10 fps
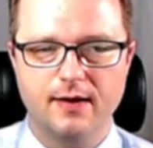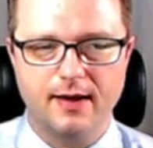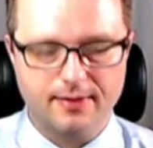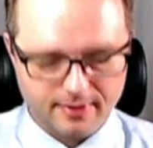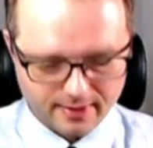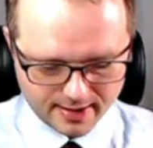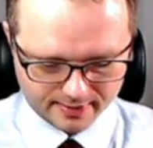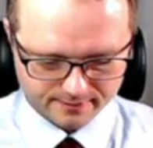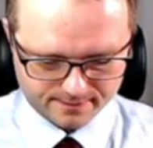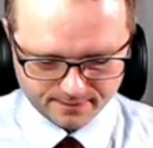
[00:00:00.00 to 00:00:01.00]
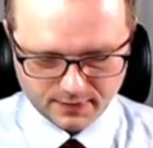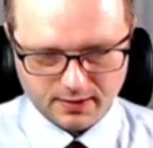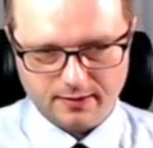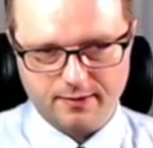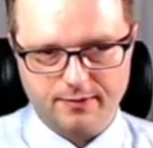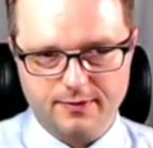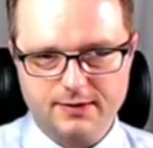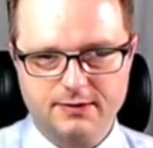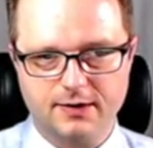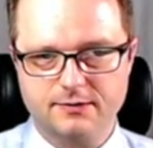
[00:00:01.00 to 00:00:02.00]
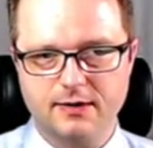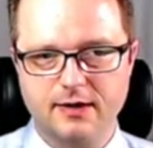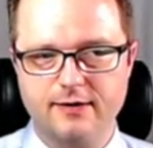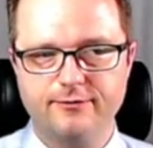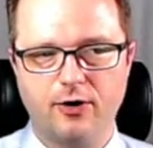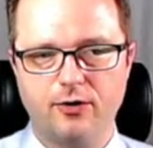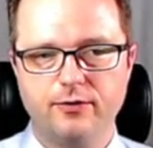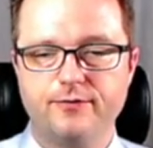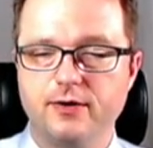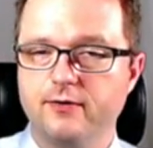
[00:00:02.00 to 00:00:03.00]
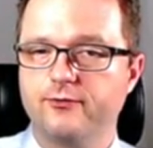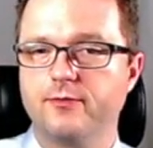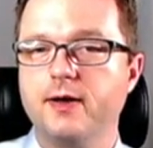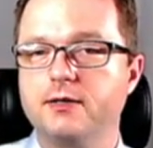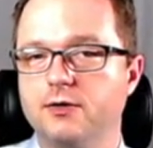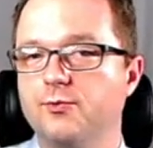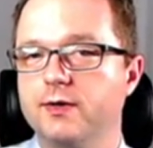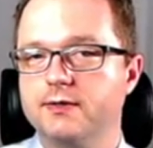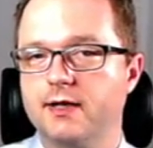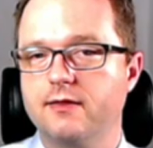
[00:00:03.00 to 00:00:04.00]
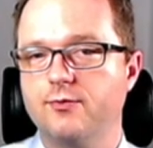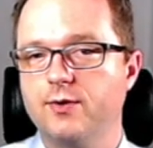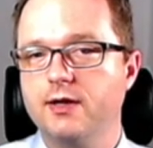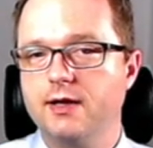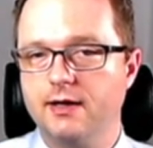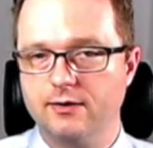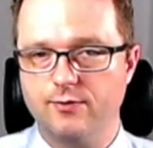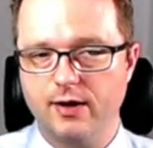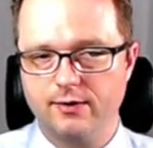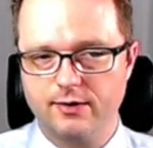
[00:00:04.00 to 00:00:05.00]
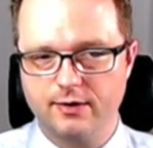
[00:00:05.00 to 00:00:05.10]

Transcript: And then this doesn't give all of the information we said that we need, right?